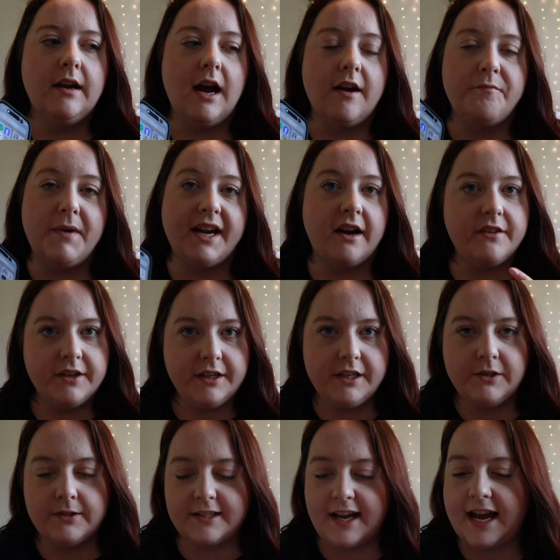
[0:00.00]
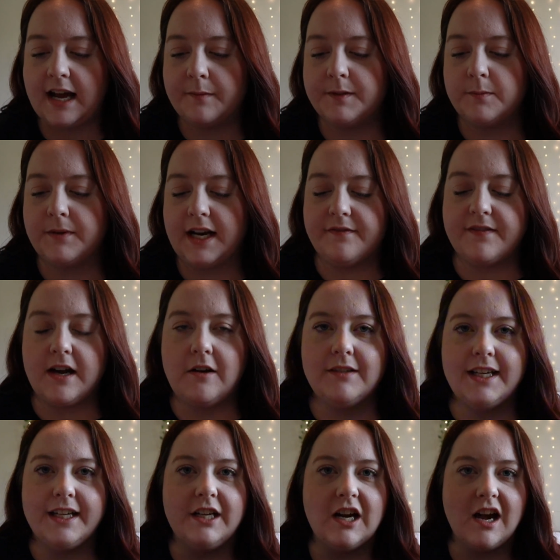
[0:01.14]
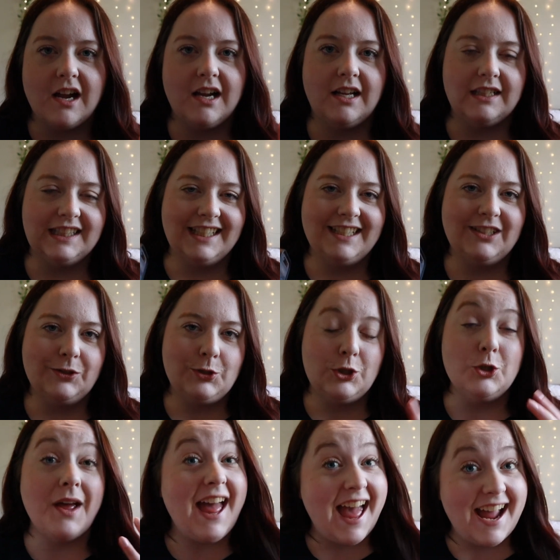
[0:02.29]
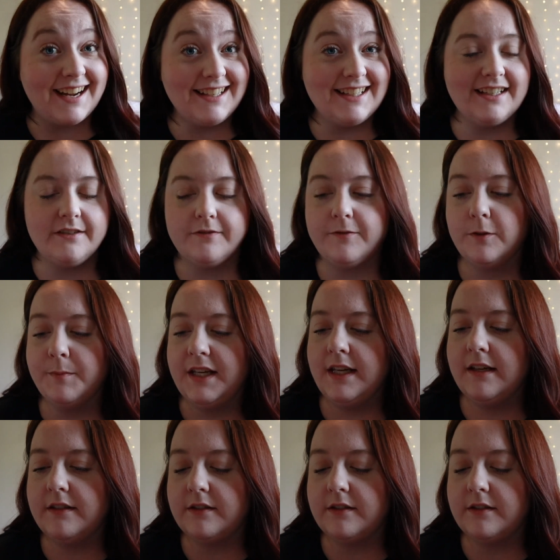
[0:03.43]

of my other used apps, but I found it got a little too hectic for me,